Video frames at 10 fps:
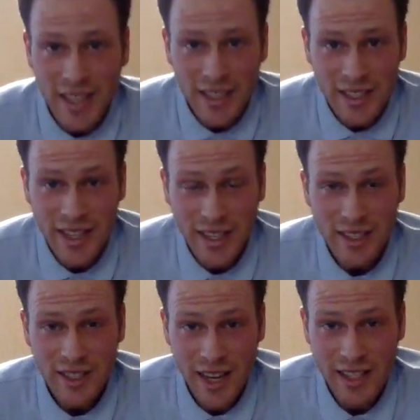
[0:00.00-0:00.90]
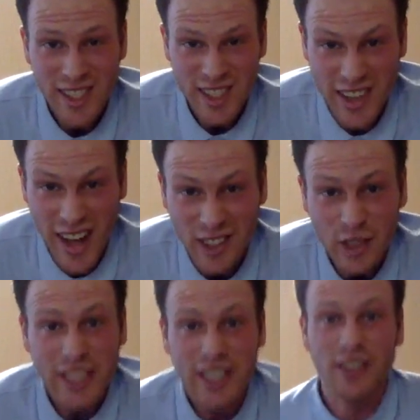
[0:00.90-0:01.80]
These exercises are not
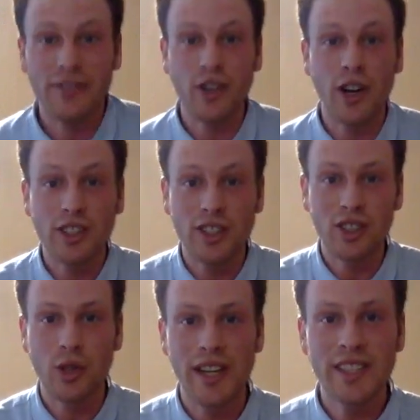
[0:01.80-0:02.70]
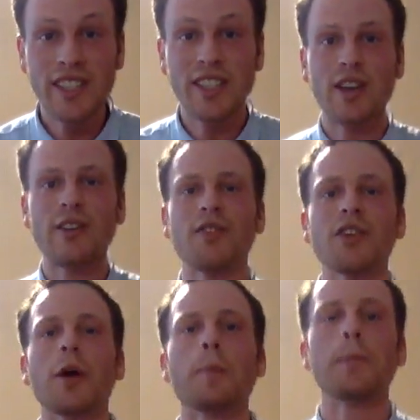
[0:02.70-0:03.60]
only good for our students, it's good for
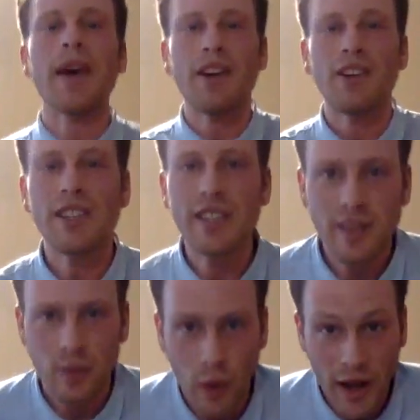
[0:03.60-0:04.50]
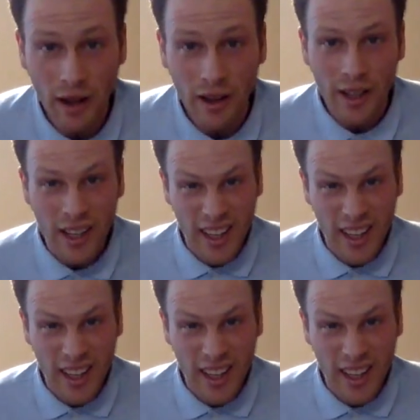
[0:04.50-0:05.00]
our parents as well.